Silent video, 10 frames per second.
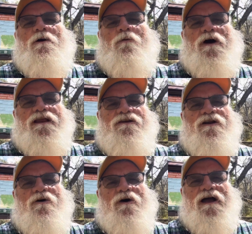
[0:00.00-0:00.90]

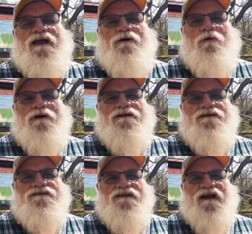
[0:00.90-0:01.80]
I wanted to
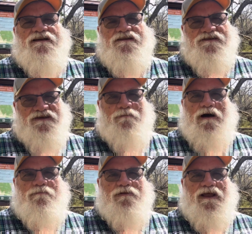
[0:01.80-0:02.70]
just kind of sum
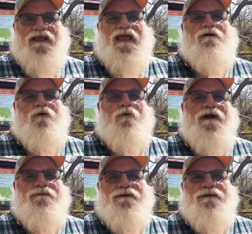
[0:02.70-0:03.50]
up like how it went,